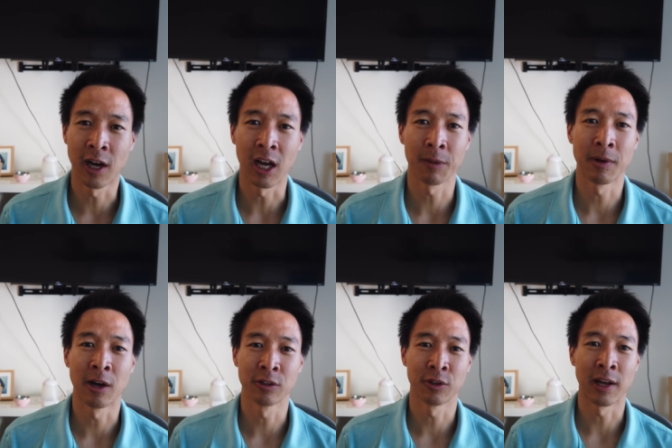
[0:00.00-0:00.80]
talk
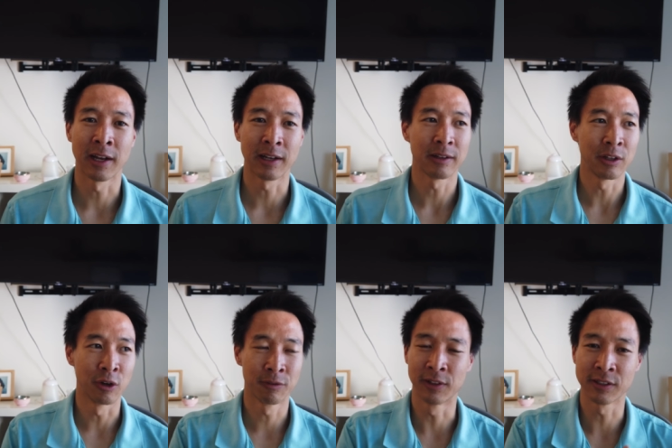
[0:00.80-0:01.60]
about, so that, you
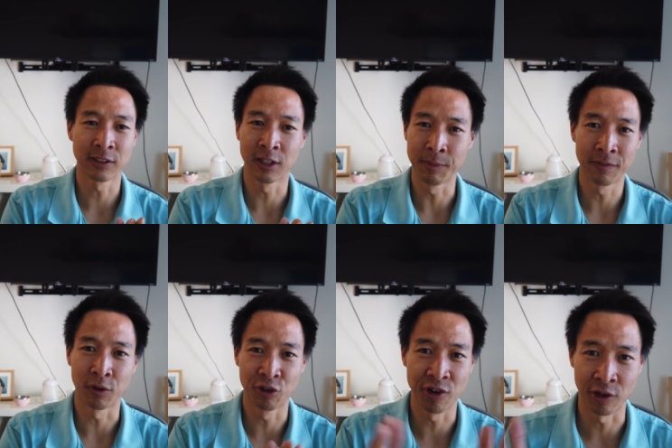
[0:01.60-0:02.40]
know, if this is gonna be
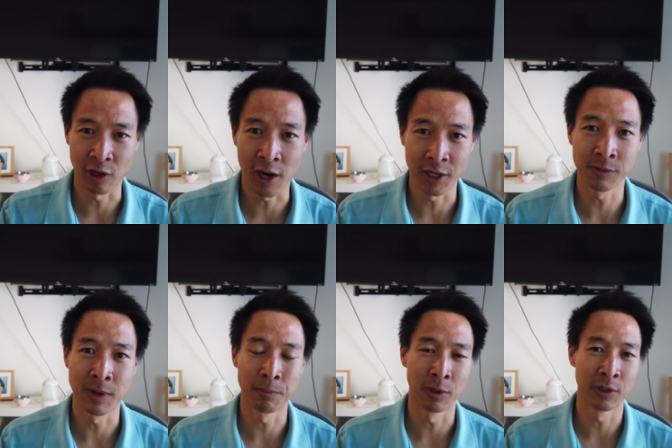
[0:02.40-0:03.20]
for general audience
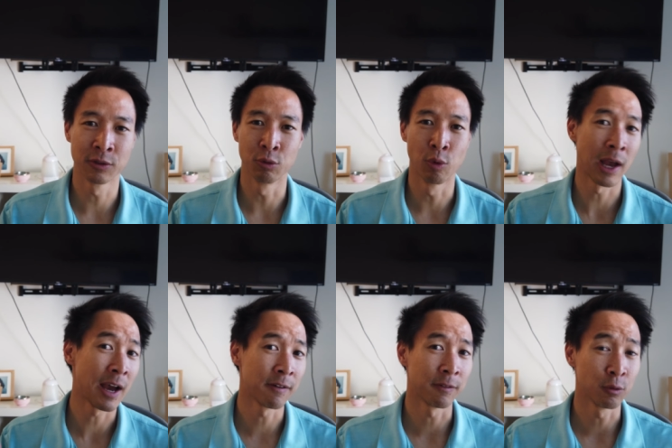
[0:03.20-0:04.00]
members who
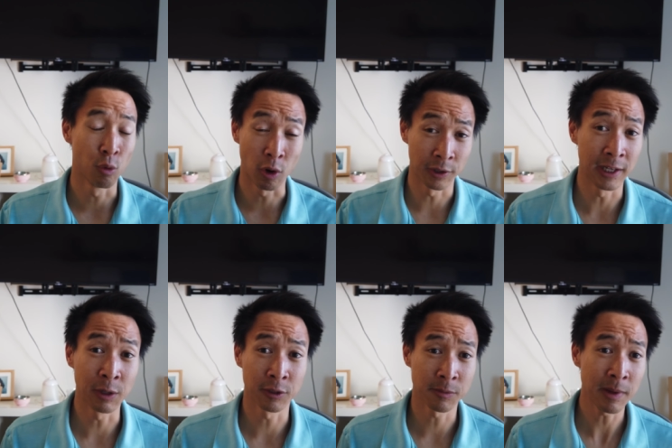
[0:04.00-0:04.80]
have who are
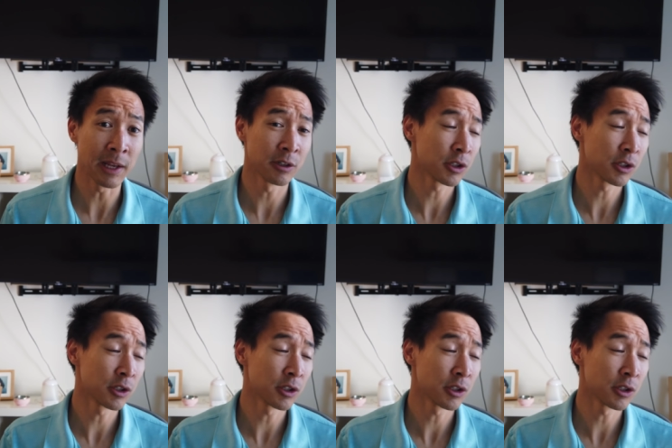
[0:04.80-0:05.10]
dealing with this pain.